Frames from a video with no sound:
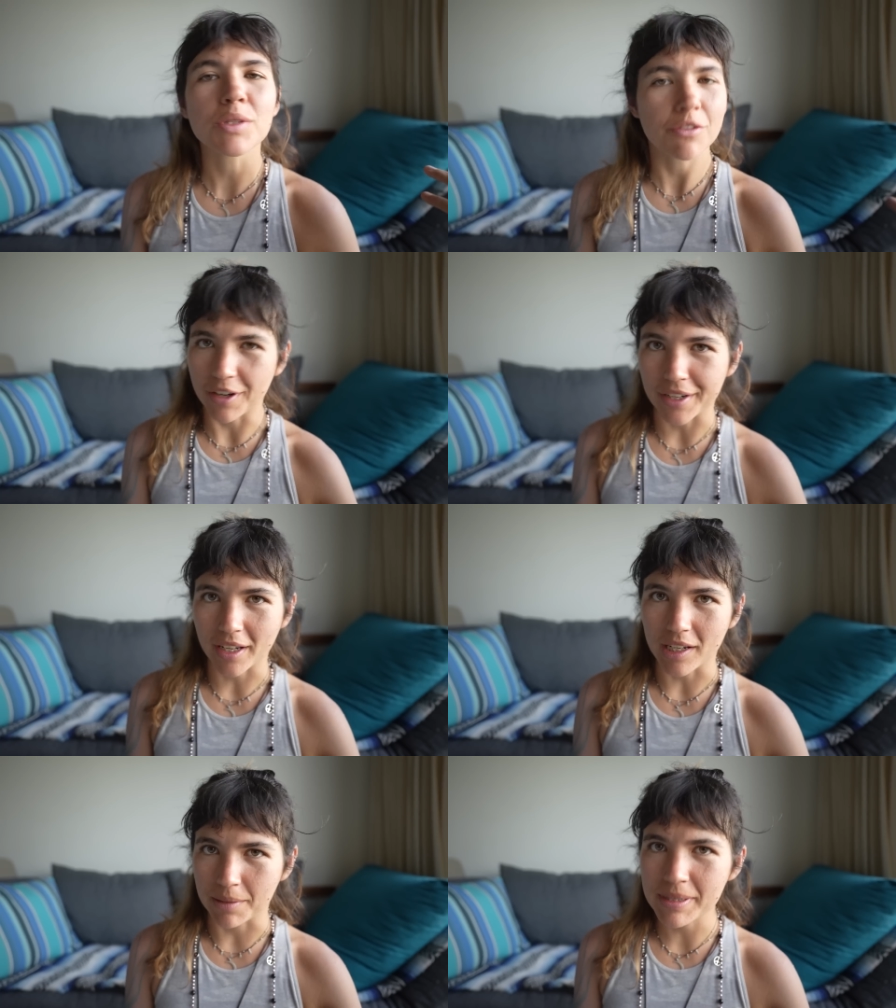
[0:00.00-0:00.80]
was a very
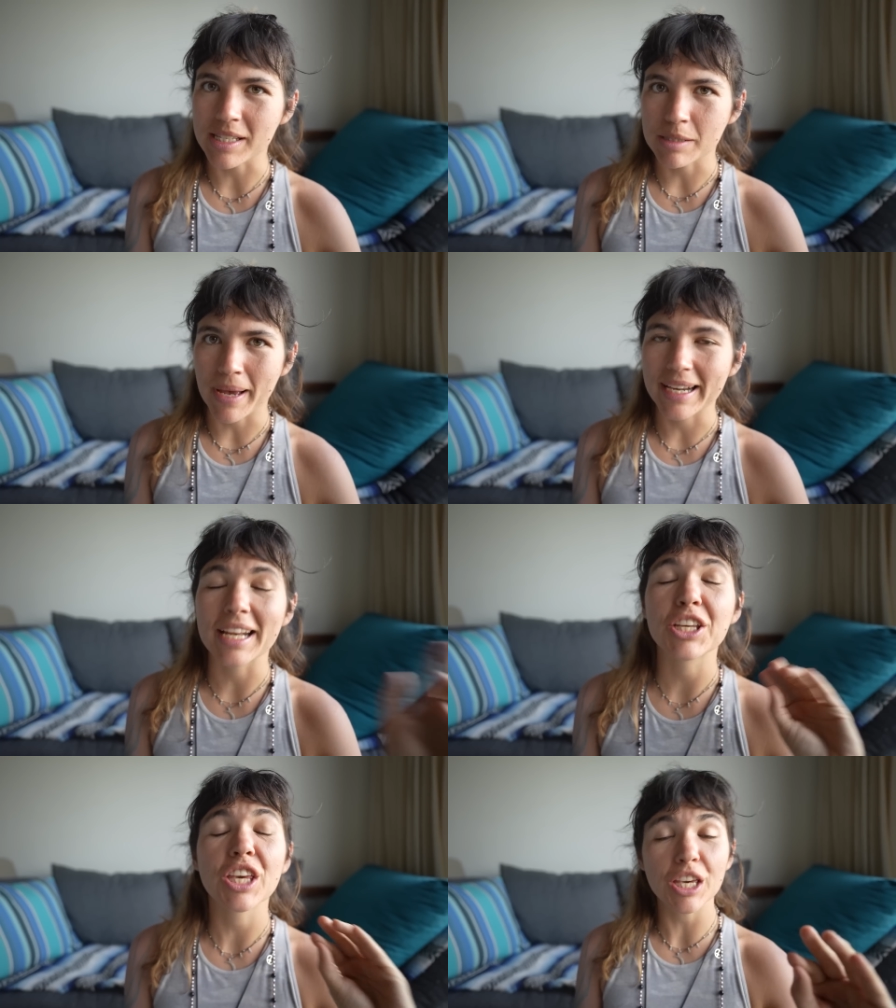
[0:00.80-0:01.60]
cunning businessman
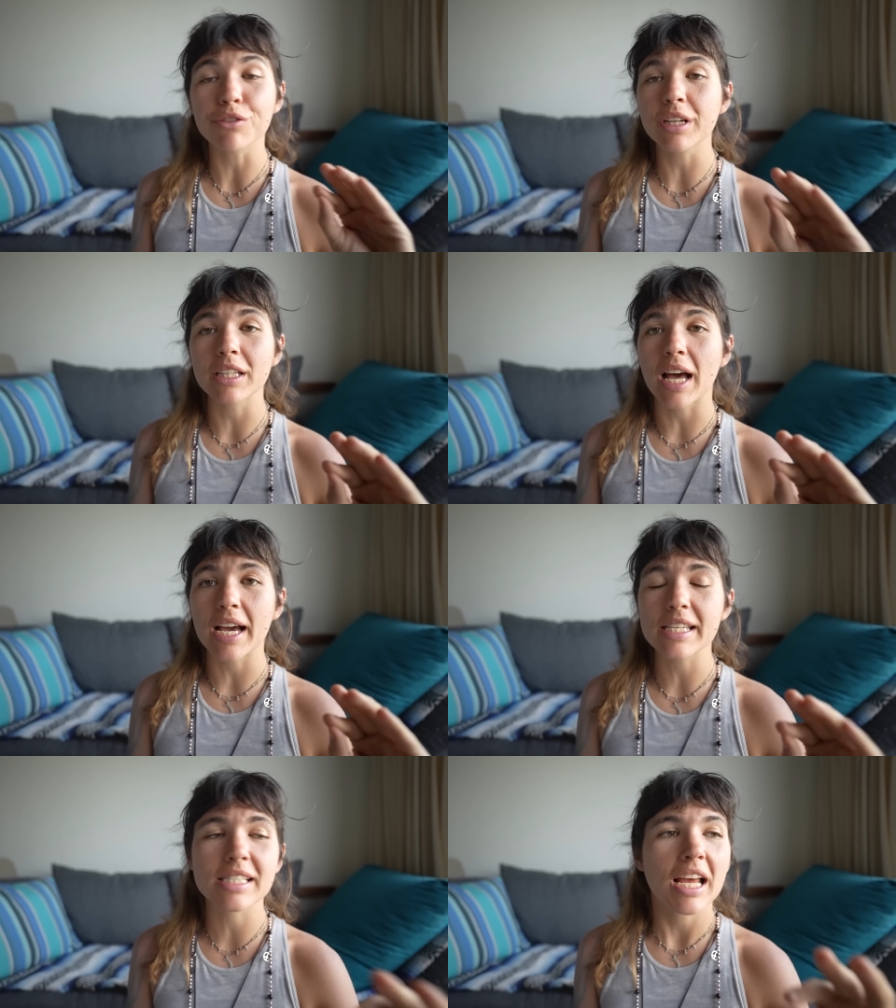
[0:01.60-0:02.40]
and he
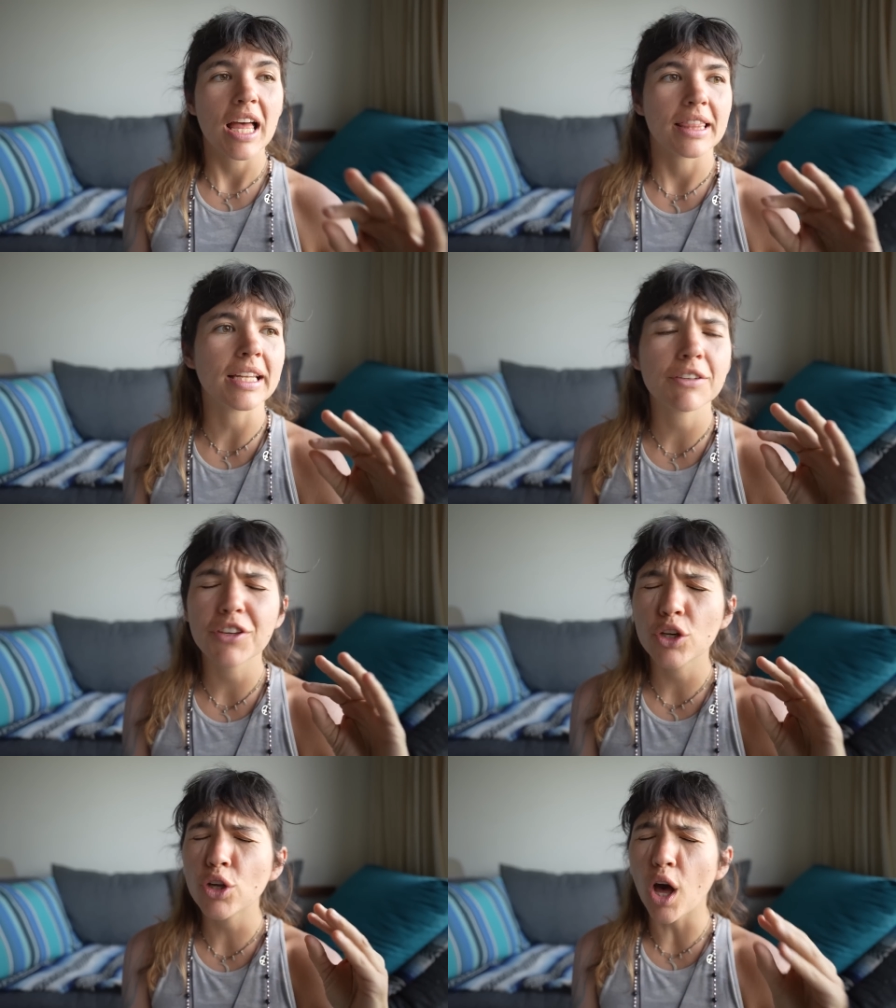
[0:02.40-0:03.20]
realized that if
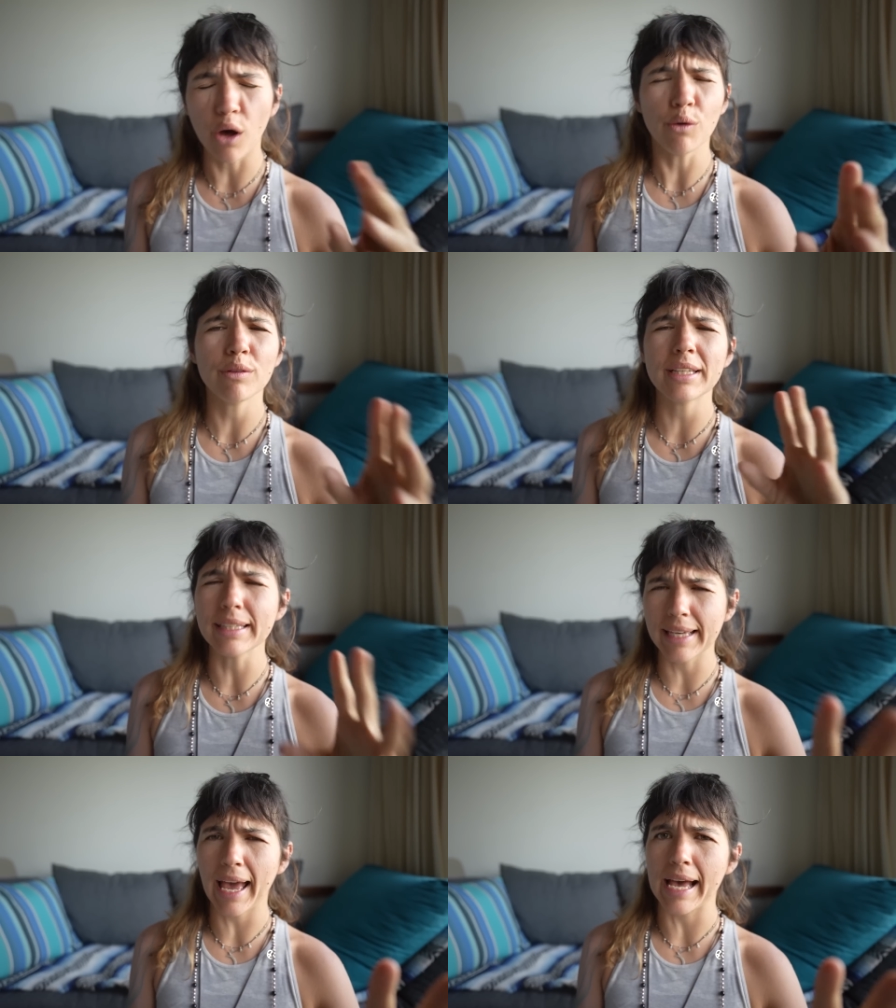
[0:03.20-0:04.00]
he could
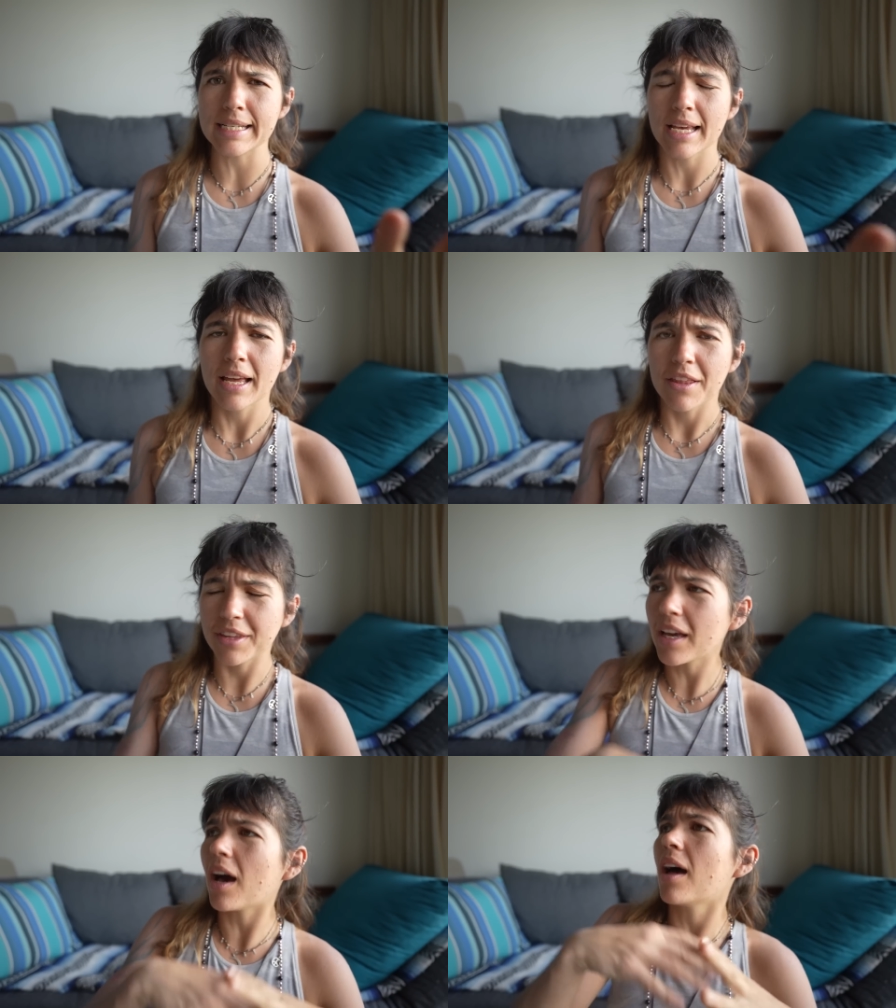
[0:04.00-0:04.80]
only get
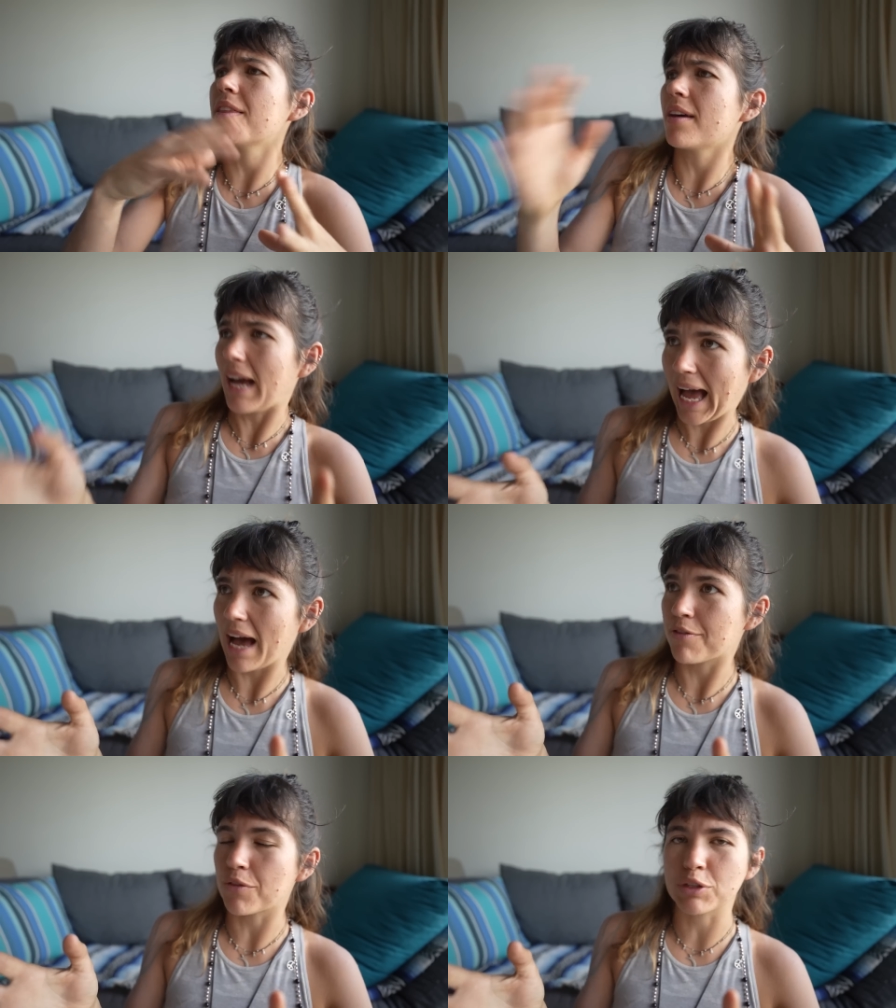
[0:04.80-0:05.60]
the other
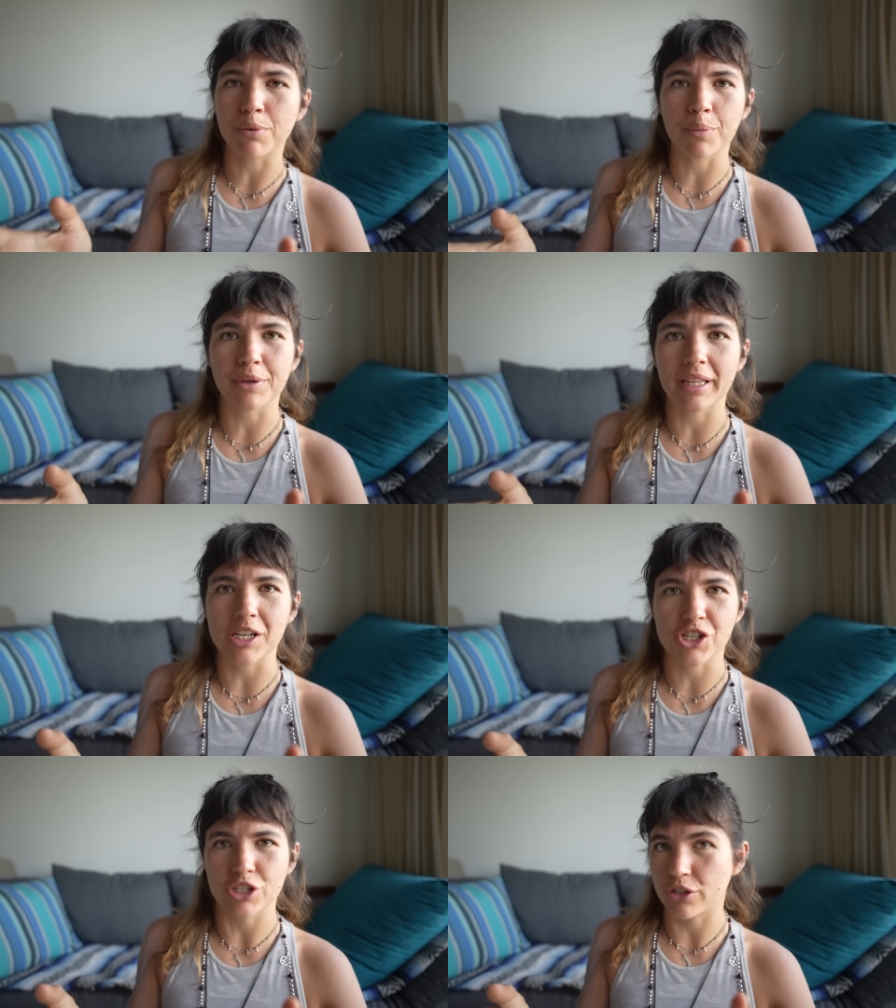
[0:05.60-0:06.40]
half of the
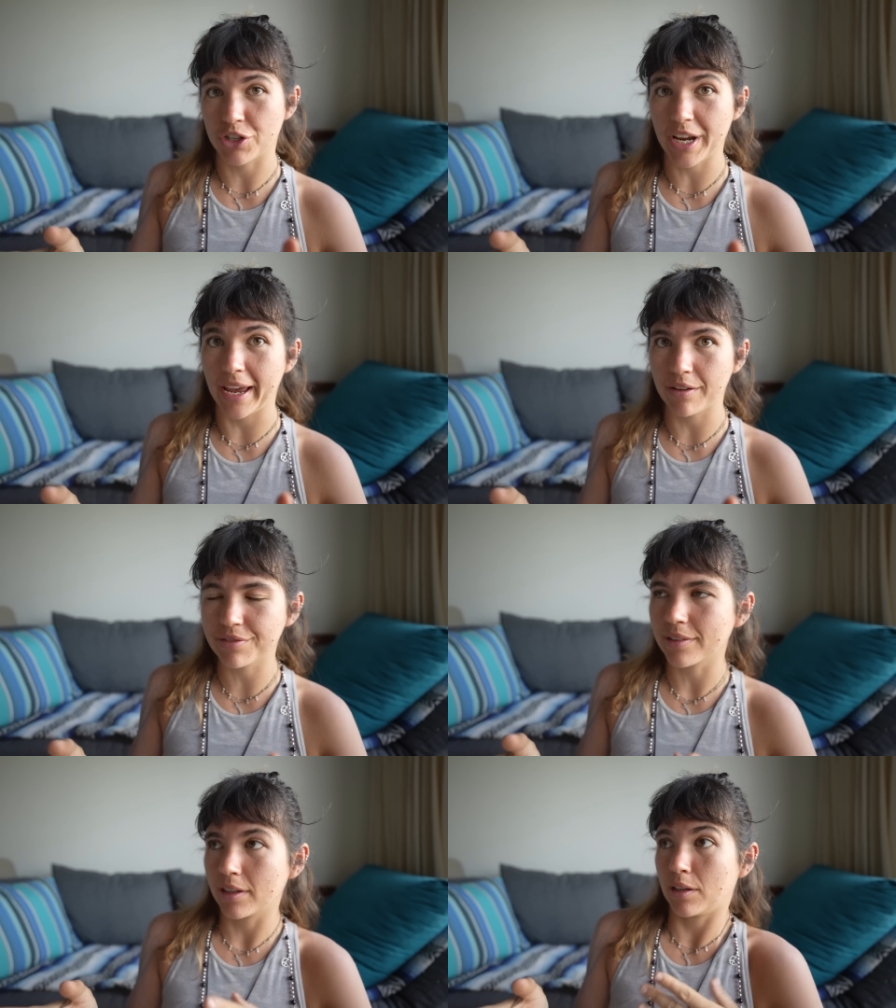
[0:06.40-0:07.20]
population to shave,